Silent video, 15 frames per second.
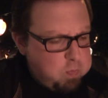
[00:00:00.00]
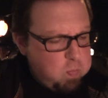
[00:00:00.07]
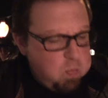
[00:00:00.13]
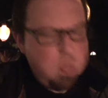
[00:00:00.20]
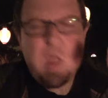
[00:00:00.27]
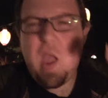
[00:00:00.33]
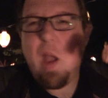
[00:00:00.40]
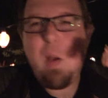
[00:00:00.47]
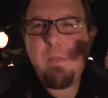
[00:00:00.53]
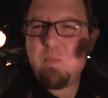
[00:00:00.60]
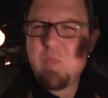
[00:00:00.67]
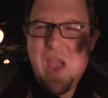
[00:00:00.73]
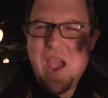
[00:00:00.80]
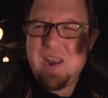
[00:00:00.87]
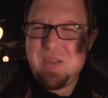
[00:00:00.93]
It's a good
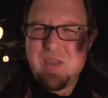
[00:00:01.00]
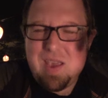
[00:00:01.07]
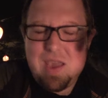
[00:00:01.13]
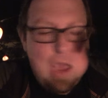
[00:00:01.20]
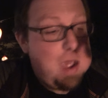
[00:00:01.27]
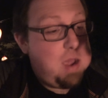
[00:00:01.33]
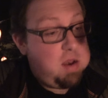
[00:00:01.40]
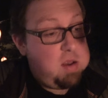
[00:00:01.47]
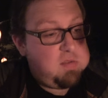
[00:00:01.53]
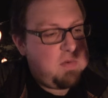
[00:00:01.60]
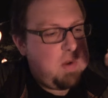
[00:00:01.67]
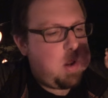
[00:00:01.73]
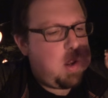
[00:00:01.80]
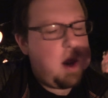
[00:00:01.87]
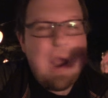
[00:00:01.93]
steak. Anything... Yeah, it is
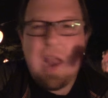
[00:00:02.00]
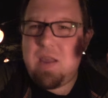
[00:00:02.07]
very good. Yeah.